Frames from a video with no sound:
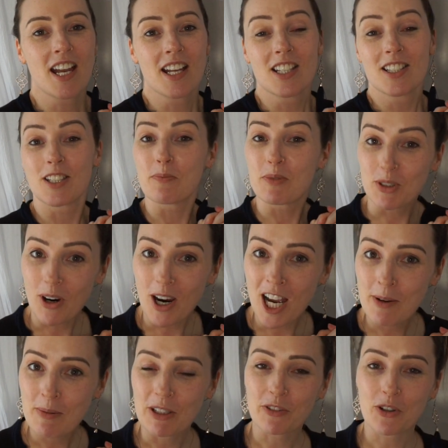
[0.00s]

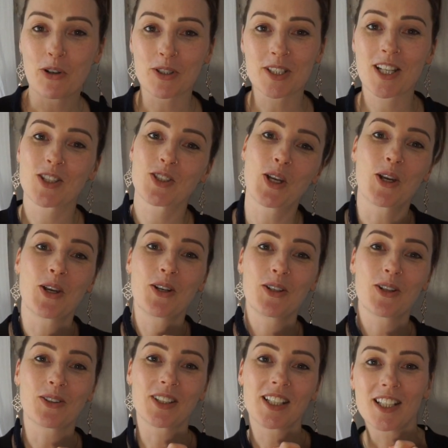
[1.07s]
subscribe, and of course turn
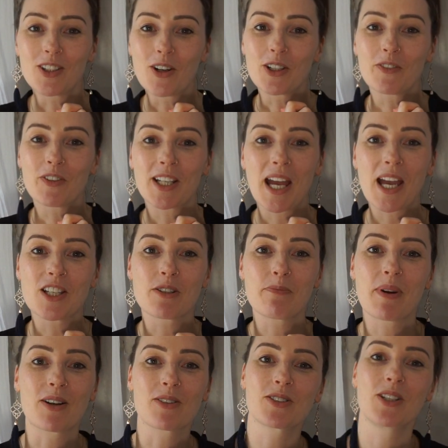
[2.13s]
on the notification
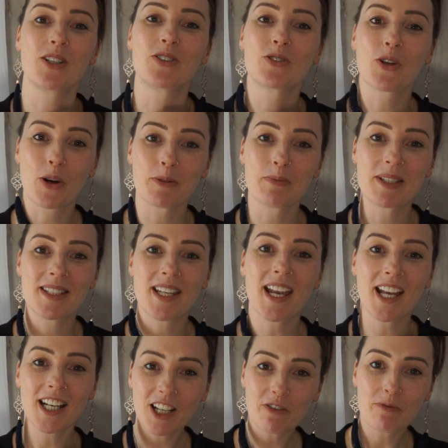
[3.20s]
bell so you don't miss
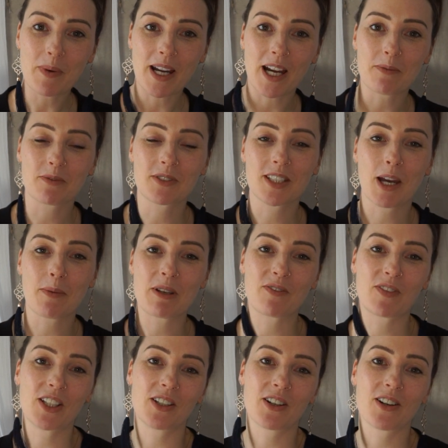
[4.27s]
any of my upcoming
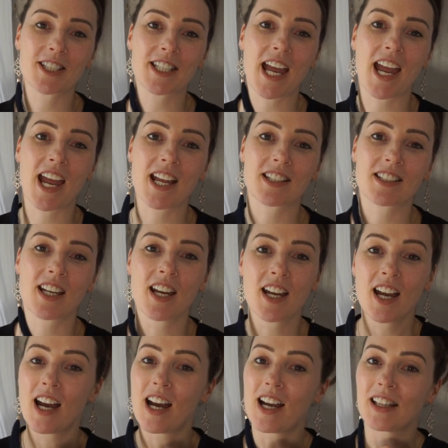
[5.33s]
videos. And
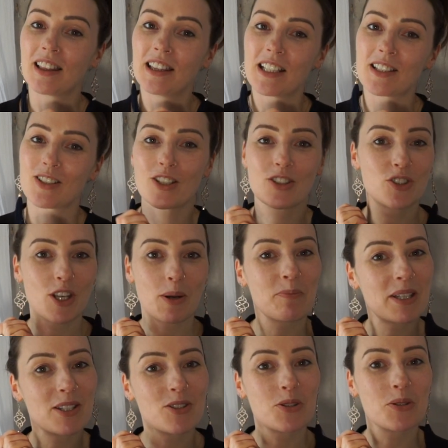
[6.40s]
let's jump
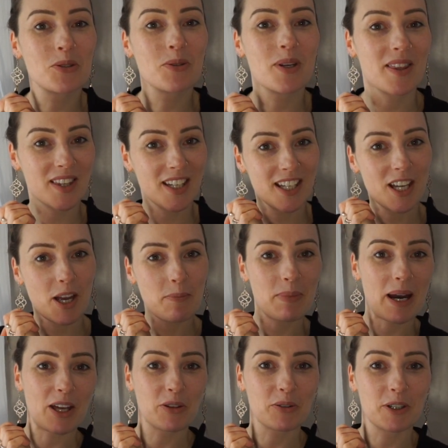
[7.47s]
into the
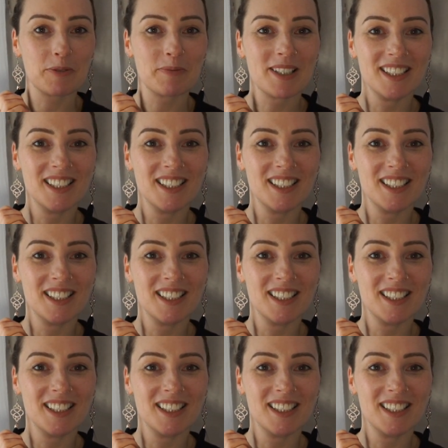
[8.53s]
bathroom.